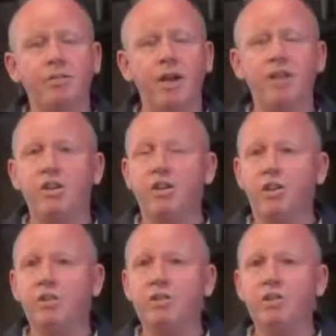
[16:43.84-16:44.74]
makes a
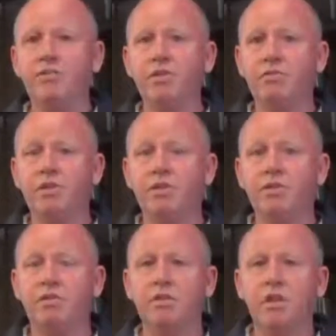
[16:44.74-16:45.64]
huge difference,
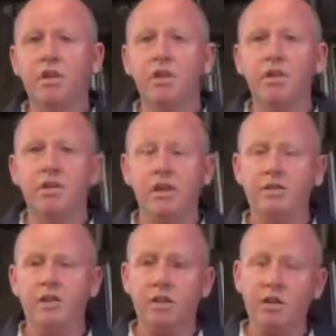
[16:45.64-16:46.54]
because
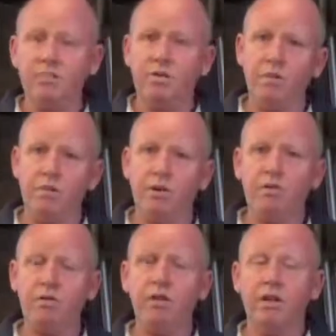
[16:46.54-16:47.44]
these guys, by
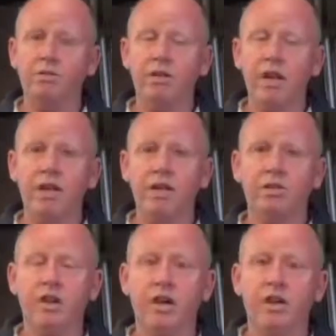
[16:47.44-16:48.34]
wandering around the plant
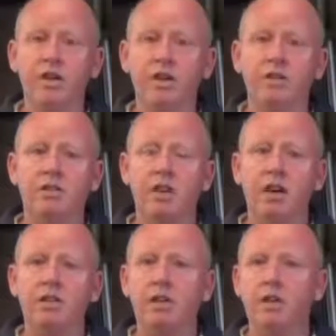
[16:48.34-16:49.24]
each day,
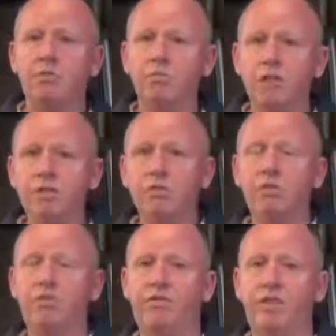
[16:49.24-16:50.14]
started to get a real
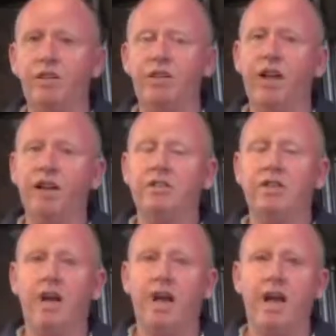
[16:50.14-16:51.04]
good feel as
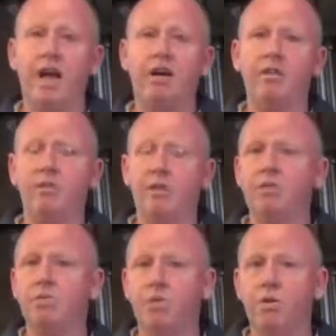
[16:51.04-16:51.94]
to how
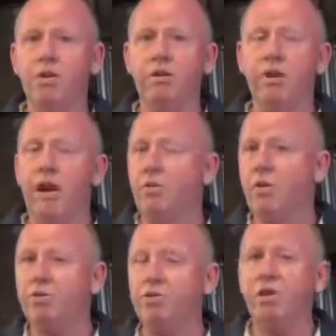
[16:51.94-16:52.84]
this worked.
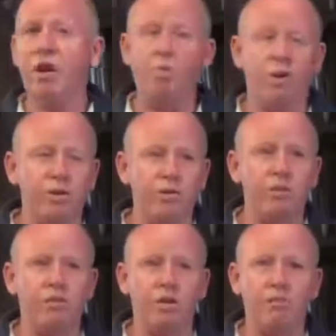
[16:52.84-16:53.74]
What
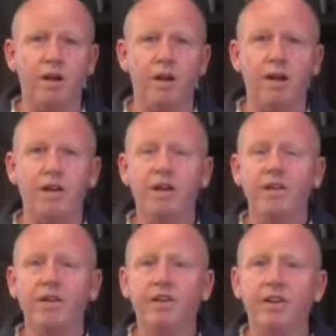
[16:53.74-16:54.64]
noises it made,
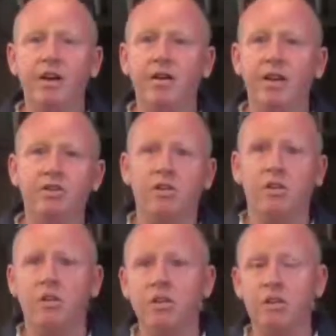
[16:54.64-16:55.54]
is it
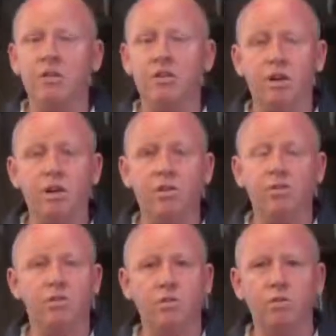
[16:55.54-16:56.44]
hot, is it
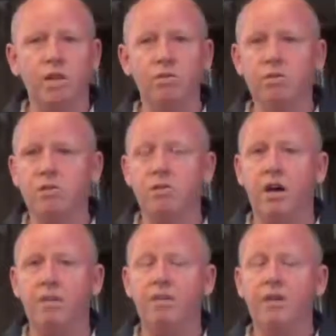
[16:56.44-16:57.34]
cold, all that sort of
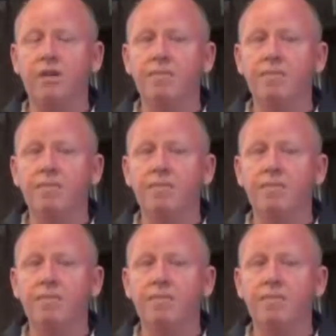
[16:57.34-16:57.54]
stuff.